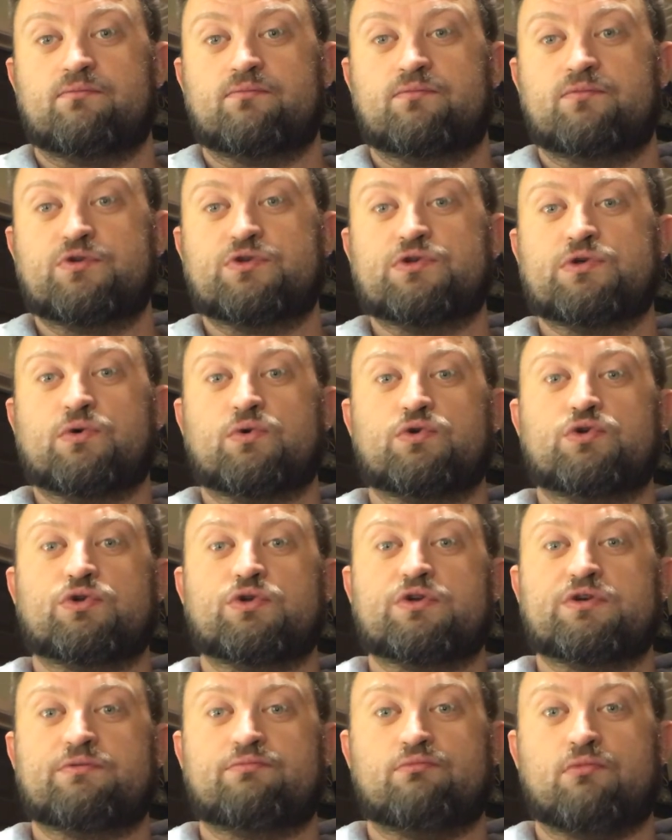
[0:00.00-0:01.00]

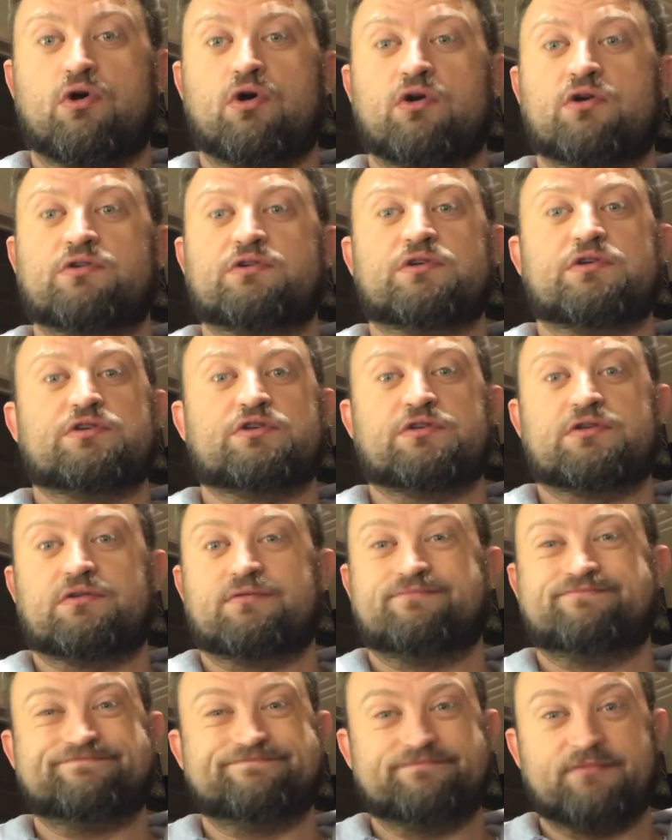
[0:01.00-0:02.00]
socialist, Marxist,
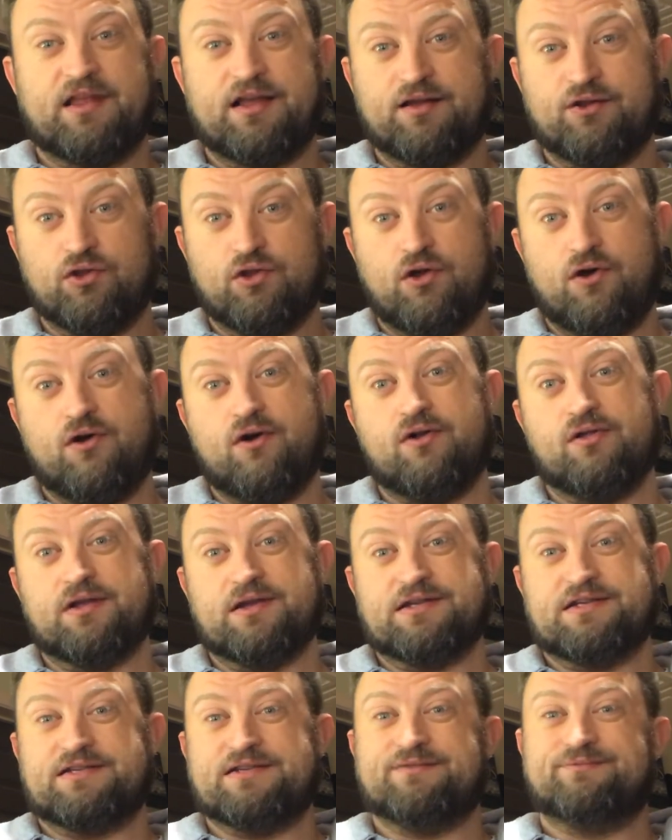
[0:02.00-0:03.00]

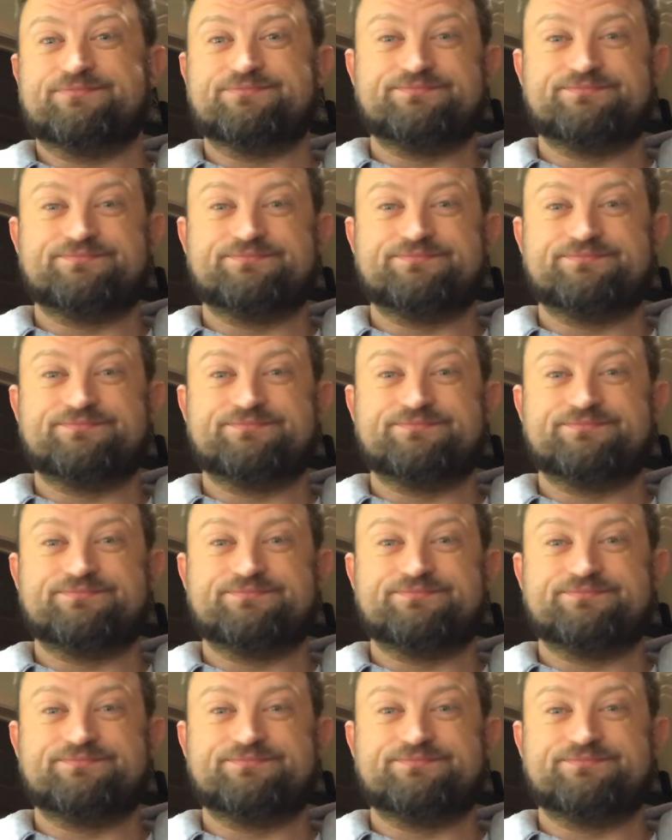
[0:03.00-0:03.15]
lawless